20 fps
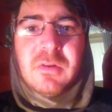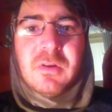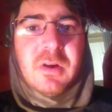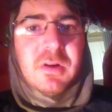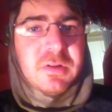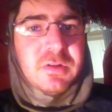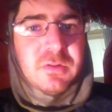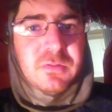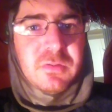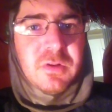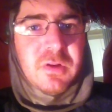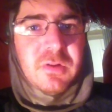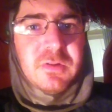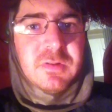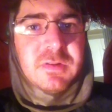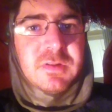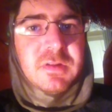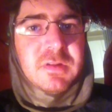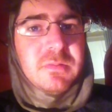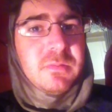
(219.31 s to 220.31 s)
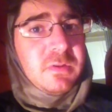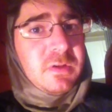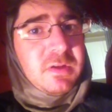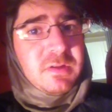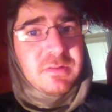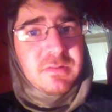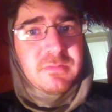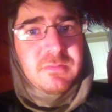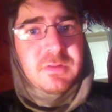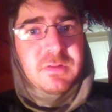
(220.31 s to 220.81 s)
or I don't notice it
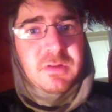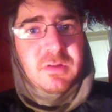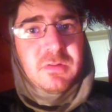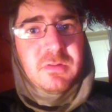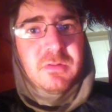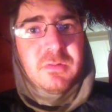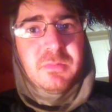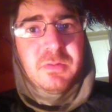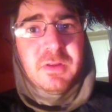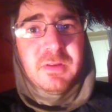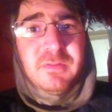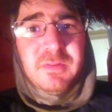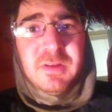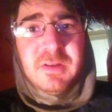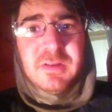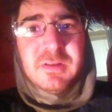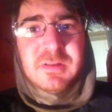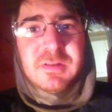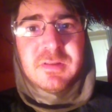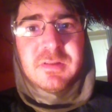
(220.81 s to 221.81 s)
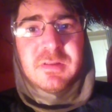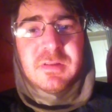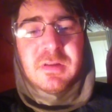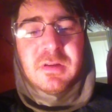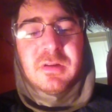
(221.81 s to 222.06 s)
because I'm so oblivious.